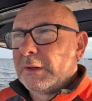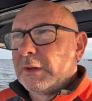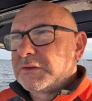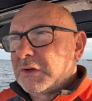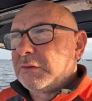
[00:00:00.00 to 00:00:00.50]

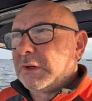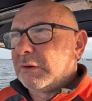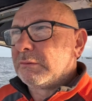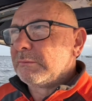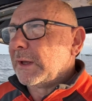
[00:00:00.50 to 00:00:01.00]
So, you
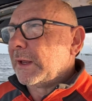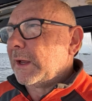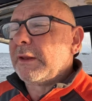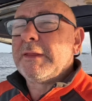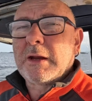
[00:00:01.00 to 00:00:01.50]
know,
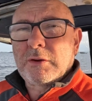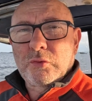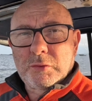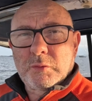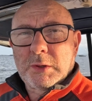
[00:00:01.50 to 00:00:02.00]
and then I
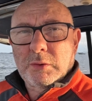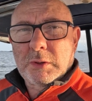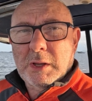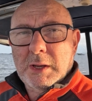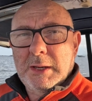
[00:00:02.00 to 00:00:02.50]
ordered one
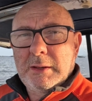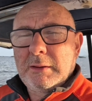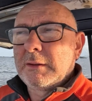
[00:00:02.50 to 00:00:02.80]
online.